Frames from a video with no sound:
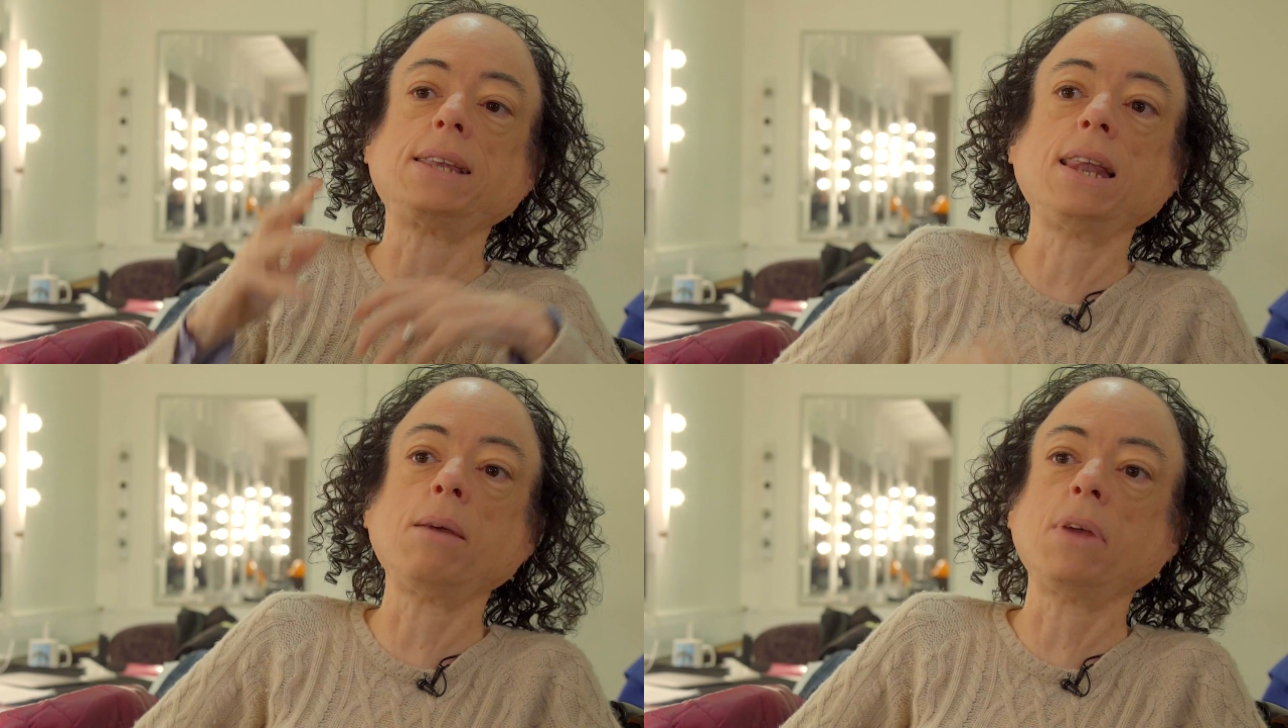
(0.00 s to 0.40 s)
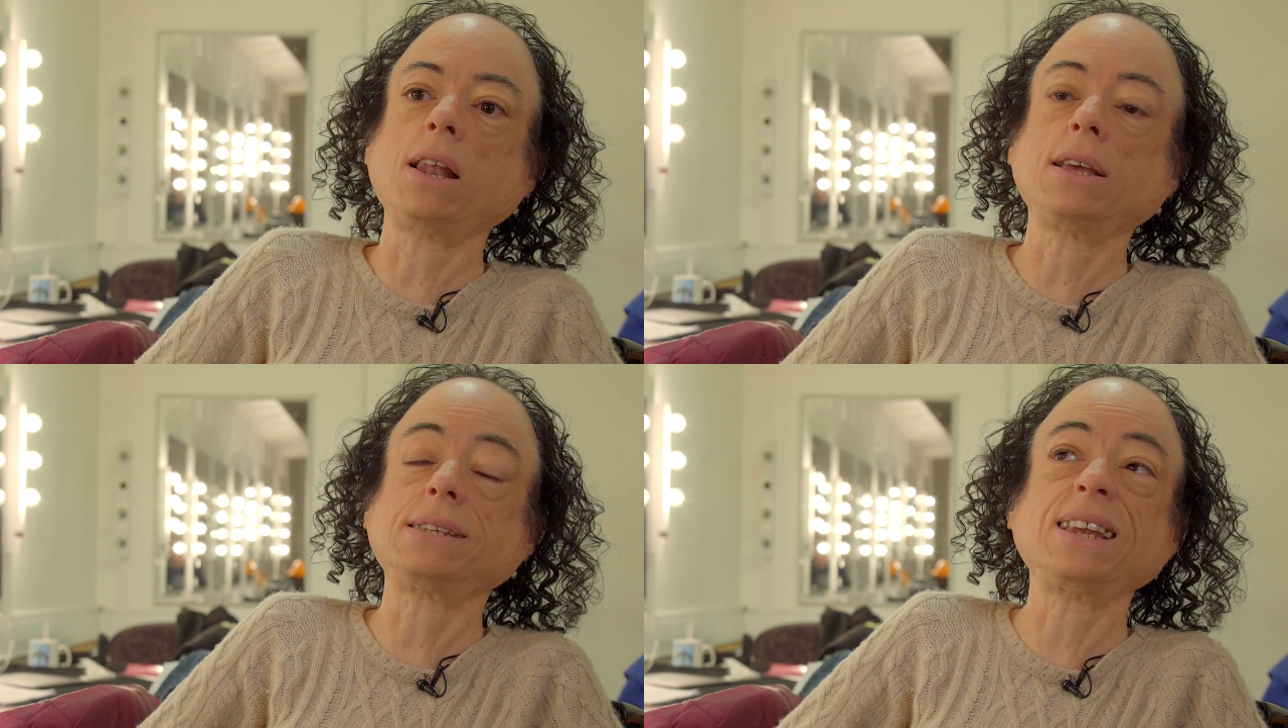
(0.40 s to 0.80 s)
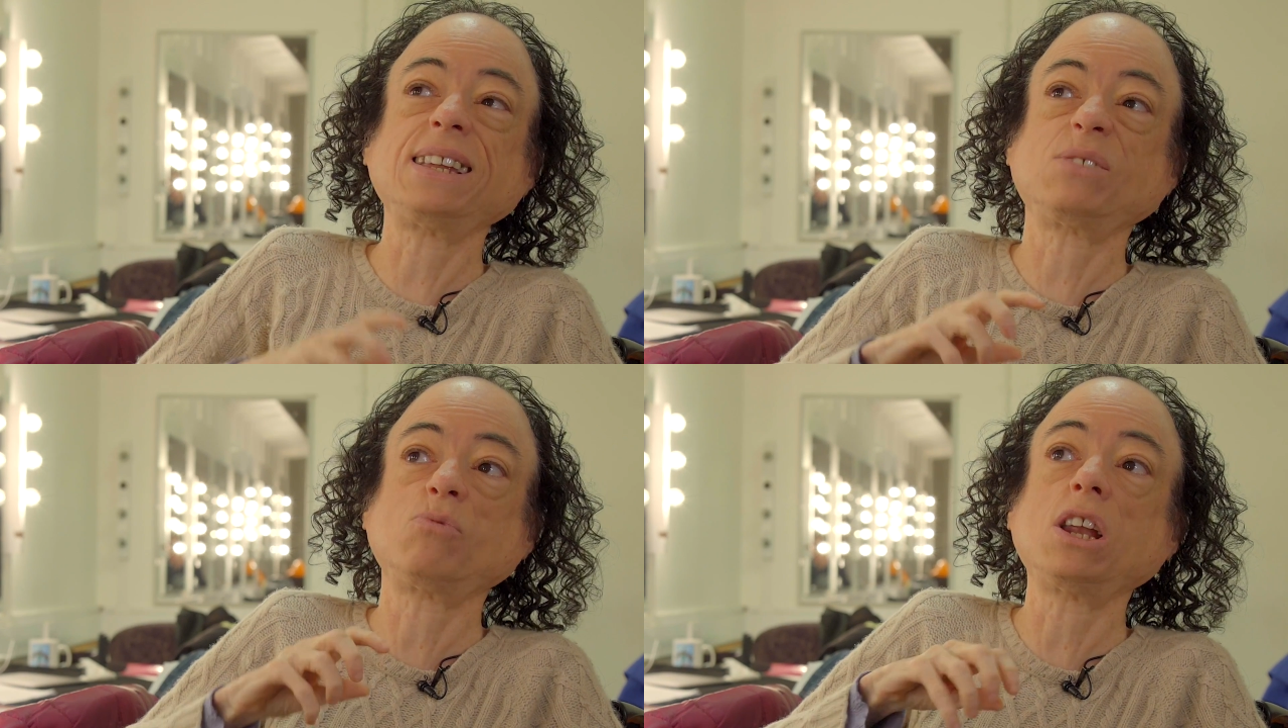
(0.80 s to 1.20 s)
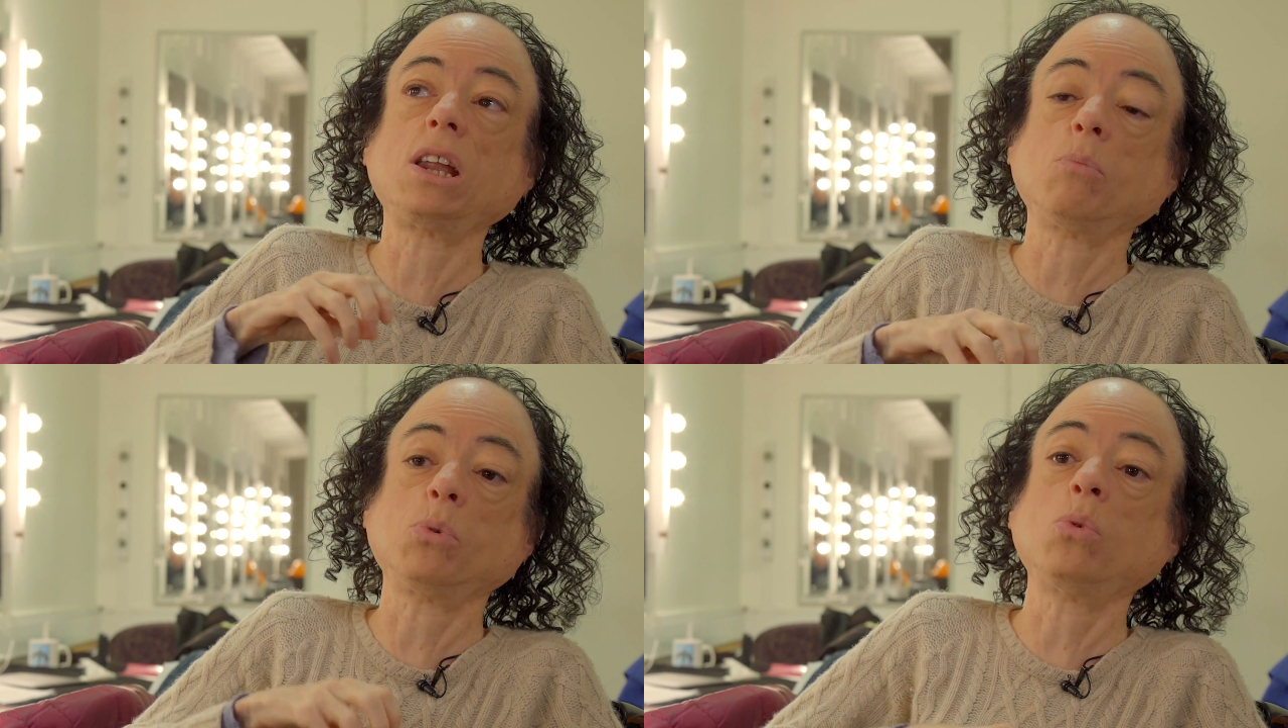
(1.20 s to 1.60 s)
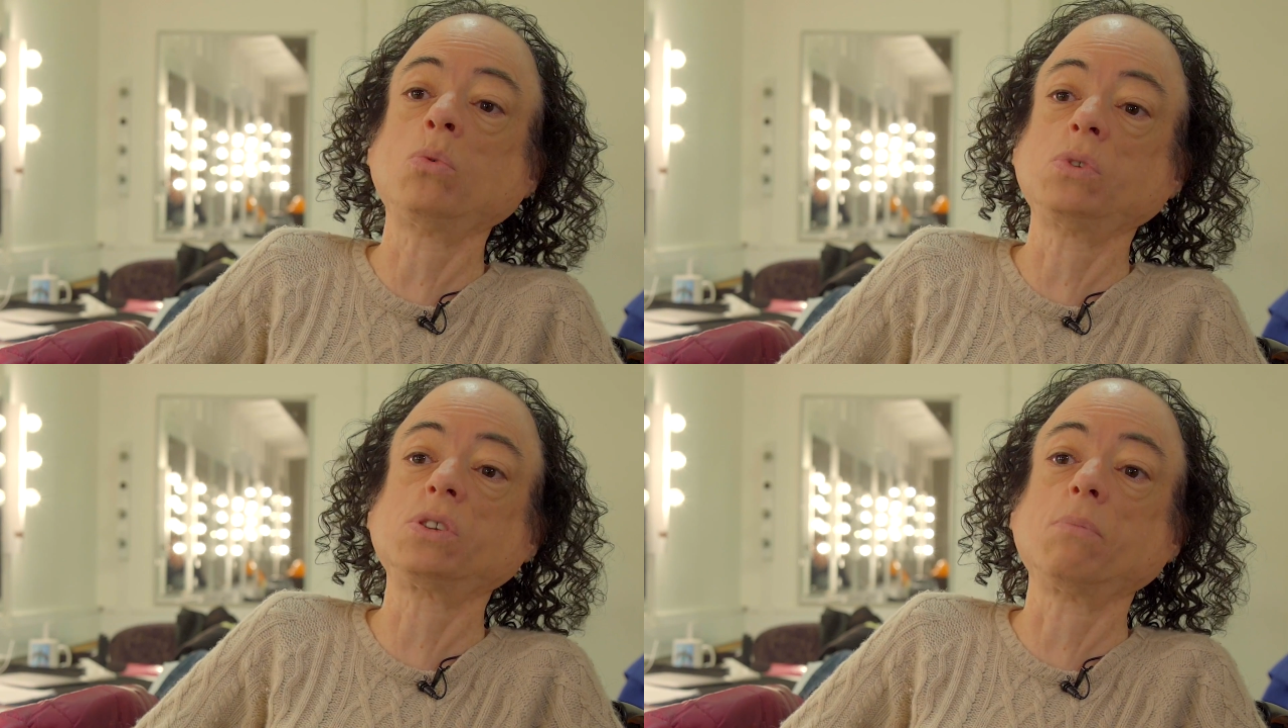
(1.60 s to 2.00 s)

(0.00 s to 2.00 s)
limitless and it's really important to